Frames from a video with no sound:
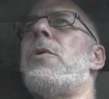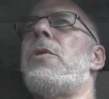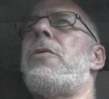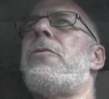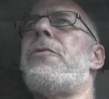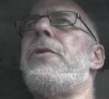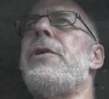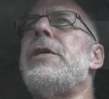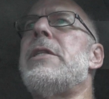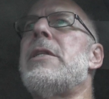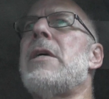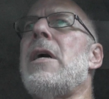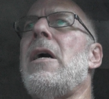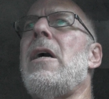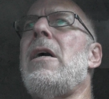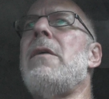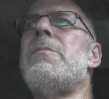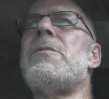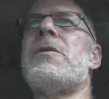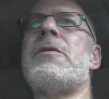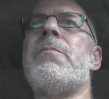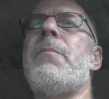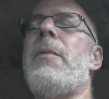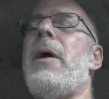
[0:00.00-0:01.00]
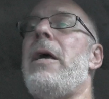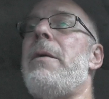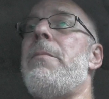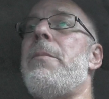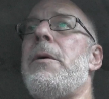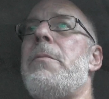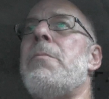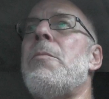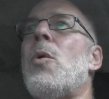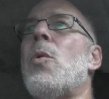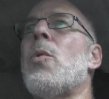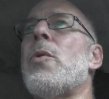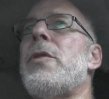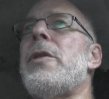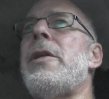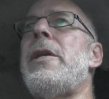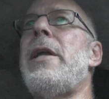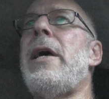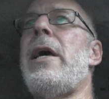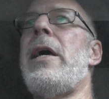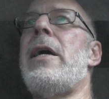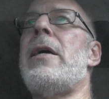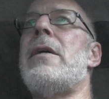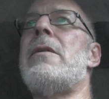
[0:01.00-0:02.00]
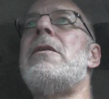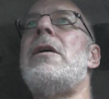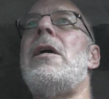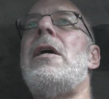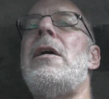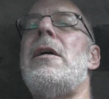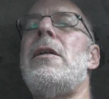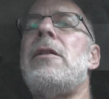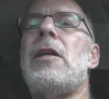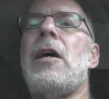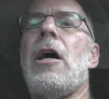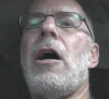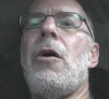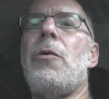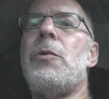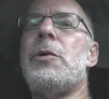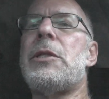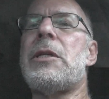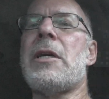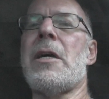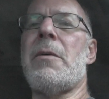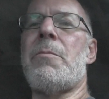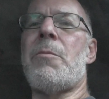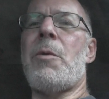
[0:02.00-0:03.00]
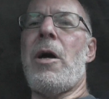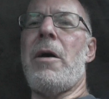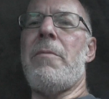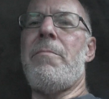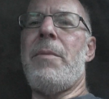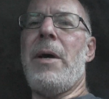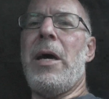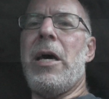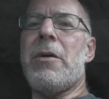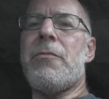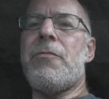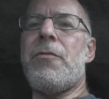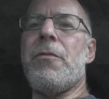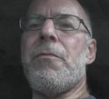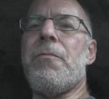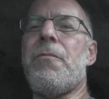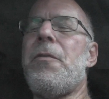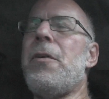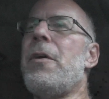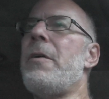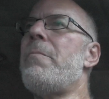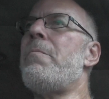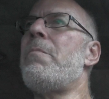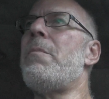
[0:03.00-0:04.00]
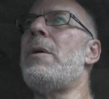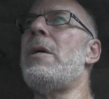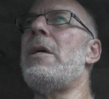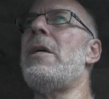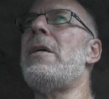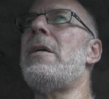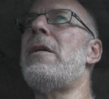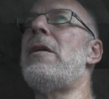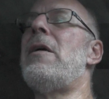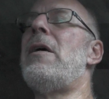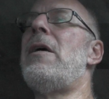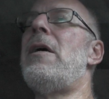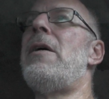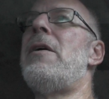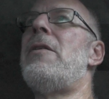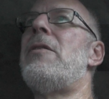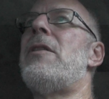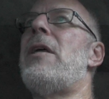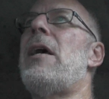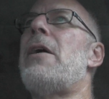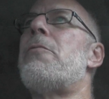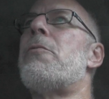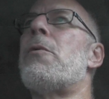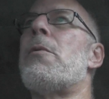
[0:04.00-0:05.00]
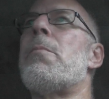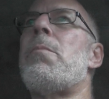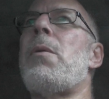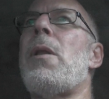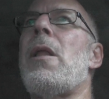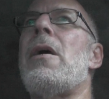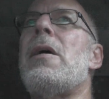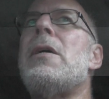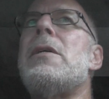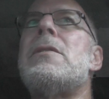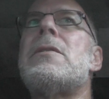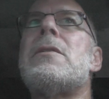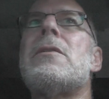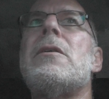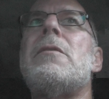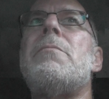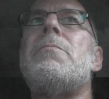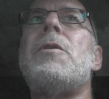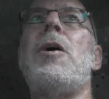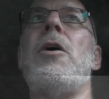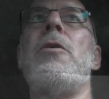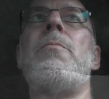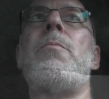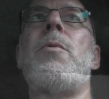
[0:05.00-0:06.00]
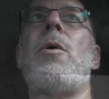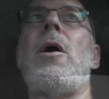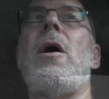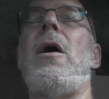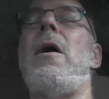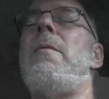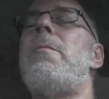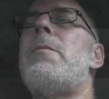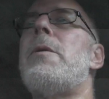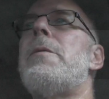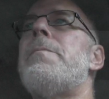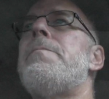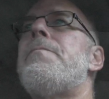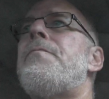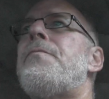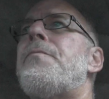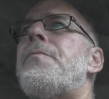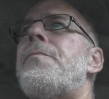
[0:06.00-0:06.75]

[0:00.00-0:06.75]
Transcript: or 3 times, maybe more than that. They always come right back from Fitbit. They replace them, no problem.